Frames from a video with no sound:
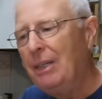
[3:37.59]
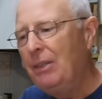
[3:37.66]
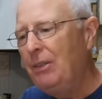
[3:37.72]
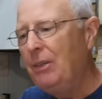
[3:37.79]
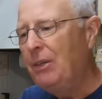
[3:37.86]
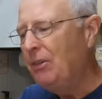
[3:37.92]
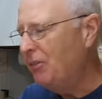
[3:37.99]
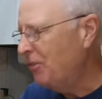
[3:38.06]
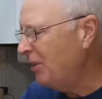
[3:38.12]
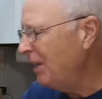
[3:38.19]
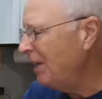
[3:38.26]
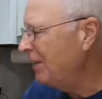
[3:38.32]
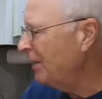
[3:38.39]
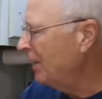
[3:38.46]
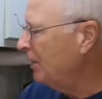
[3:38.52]
You can
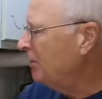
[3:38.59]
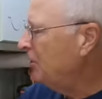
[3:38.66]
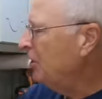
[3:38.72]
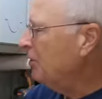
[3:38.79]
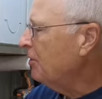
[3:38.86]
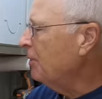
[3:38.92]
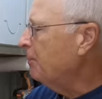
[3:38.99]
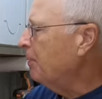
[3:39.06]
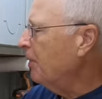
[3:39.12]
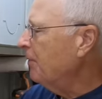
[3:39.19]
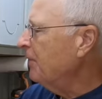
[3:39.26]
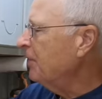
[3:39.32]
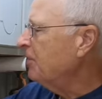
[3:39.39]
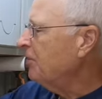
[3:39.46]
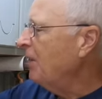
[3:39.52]
see that it's just the
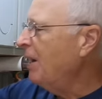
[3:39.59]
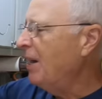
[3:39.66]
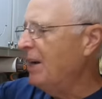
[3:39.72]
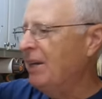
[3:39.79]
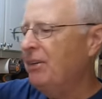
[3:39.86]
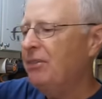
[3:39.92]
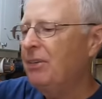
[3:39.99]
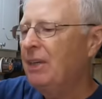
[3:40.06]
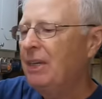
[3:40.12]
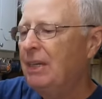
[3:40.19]
perfect size